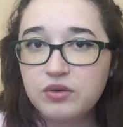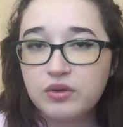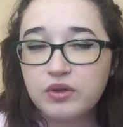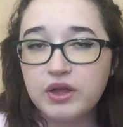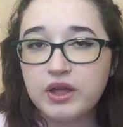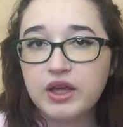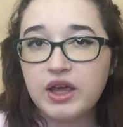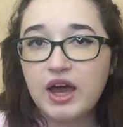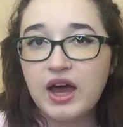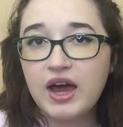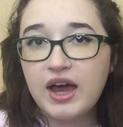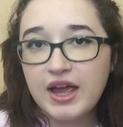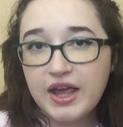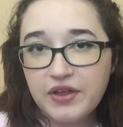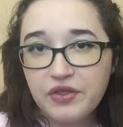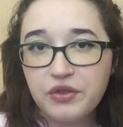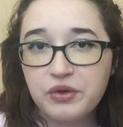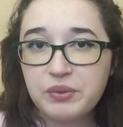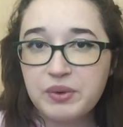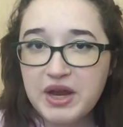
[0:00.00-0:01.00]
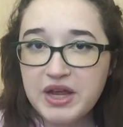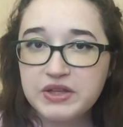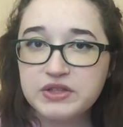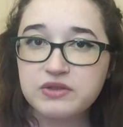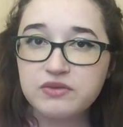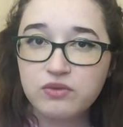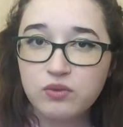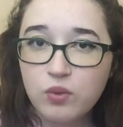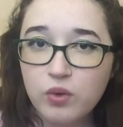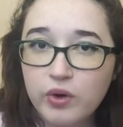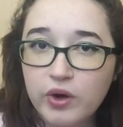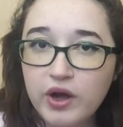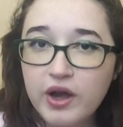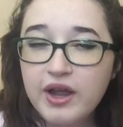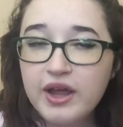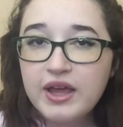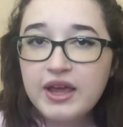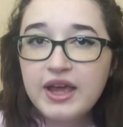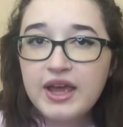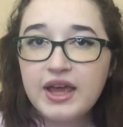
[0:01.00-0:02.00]
like high in the ranks of war,
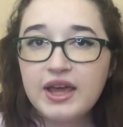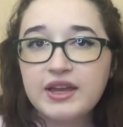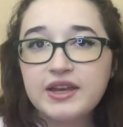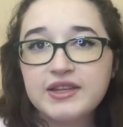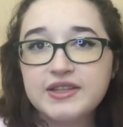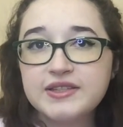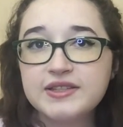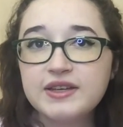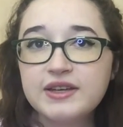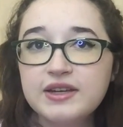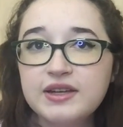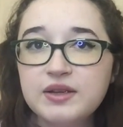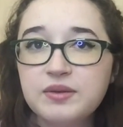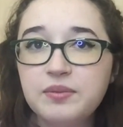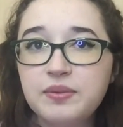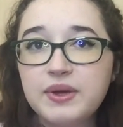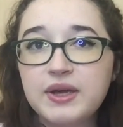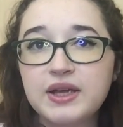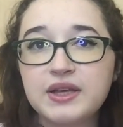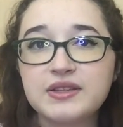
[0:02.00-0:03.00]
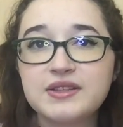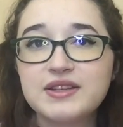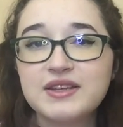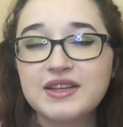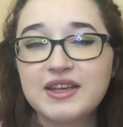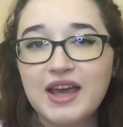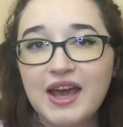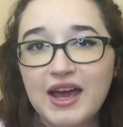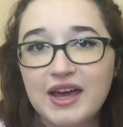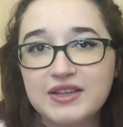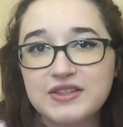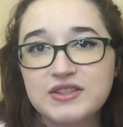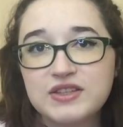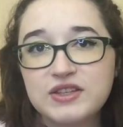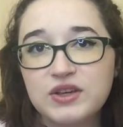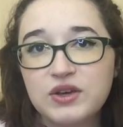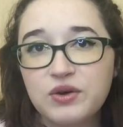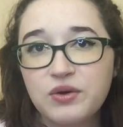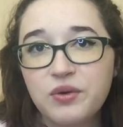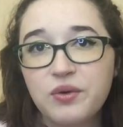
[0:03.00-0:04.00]
and instead he picked
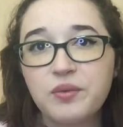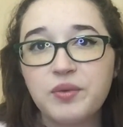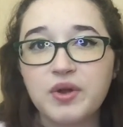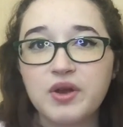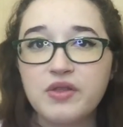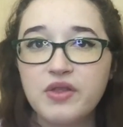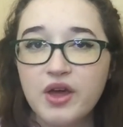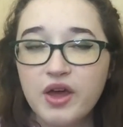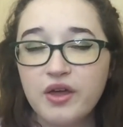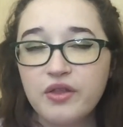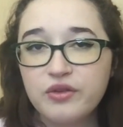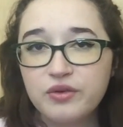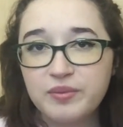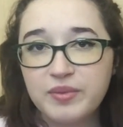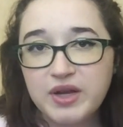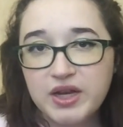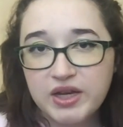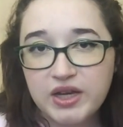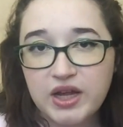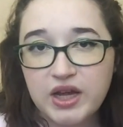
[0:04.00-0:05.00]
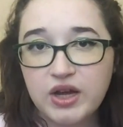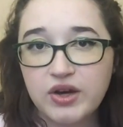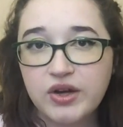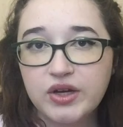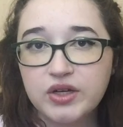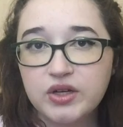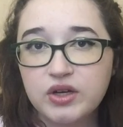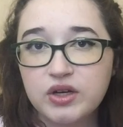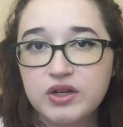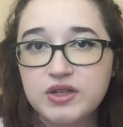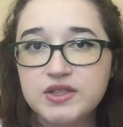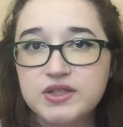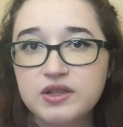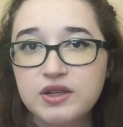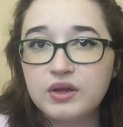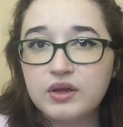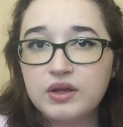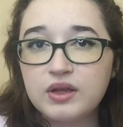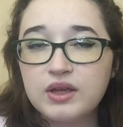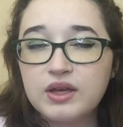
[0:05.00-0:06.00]
Cassio, one of the other main characters.
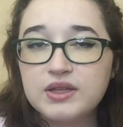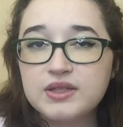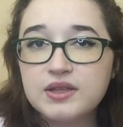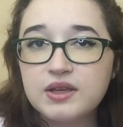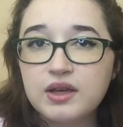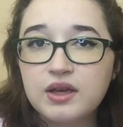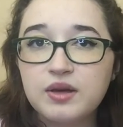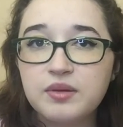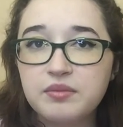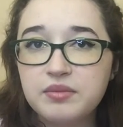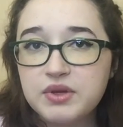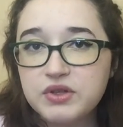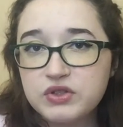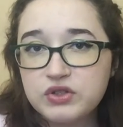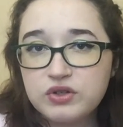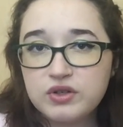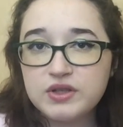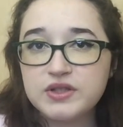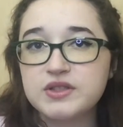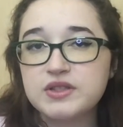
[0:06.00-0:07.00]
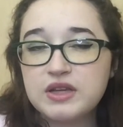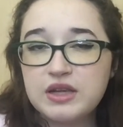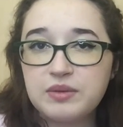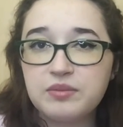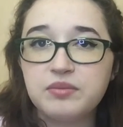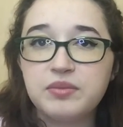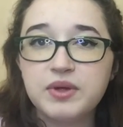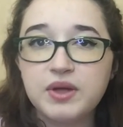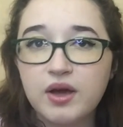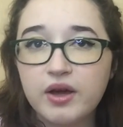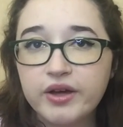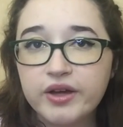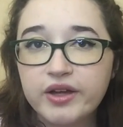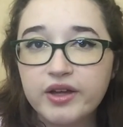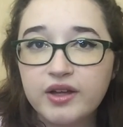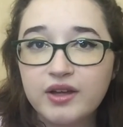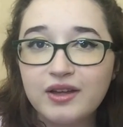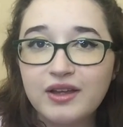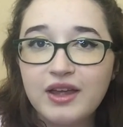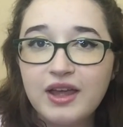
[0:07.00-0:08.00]
He has like a mistress named
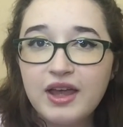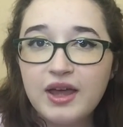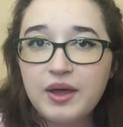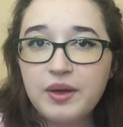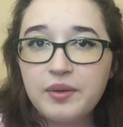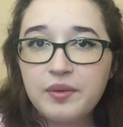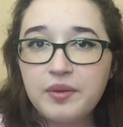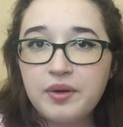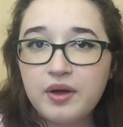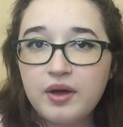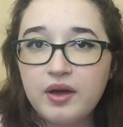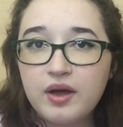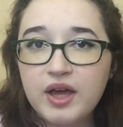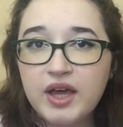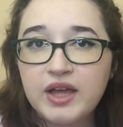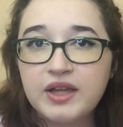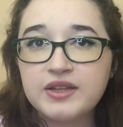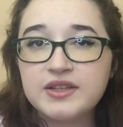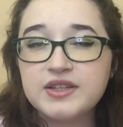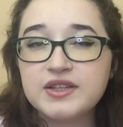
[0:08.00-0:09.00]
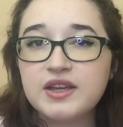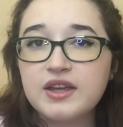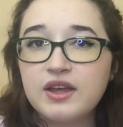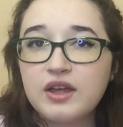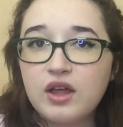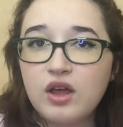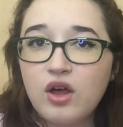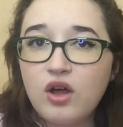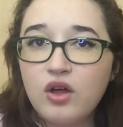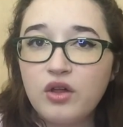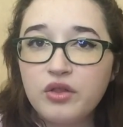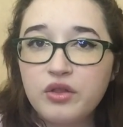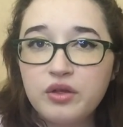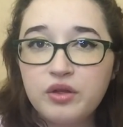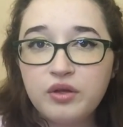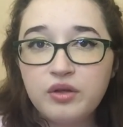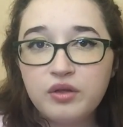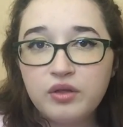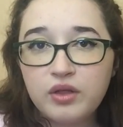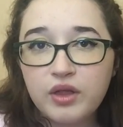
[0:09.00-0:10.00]
Bianca, and all
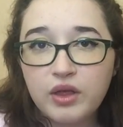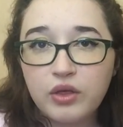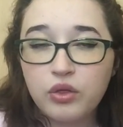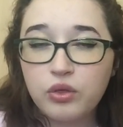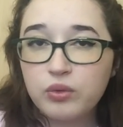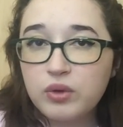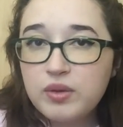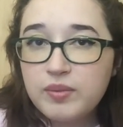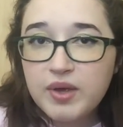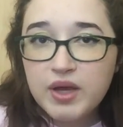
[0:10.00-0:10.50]
the like three